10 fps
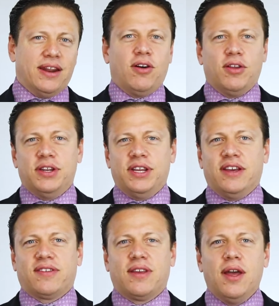it on a
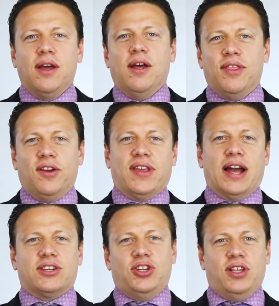disk, there's
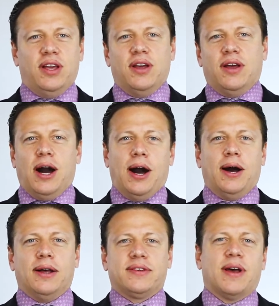actually
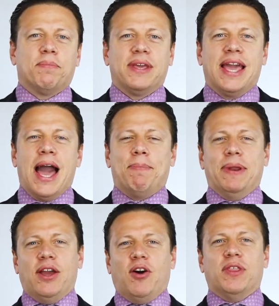something
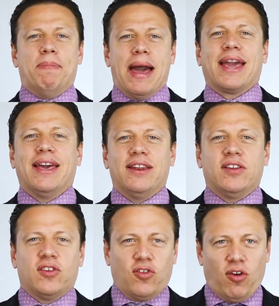happening on the back end
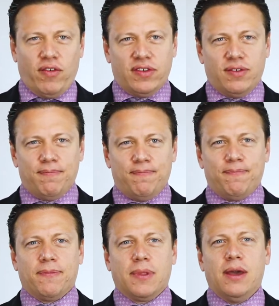as a service.
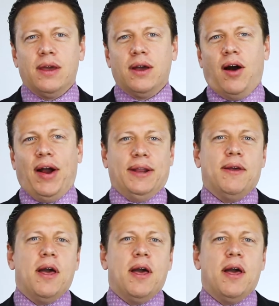All right,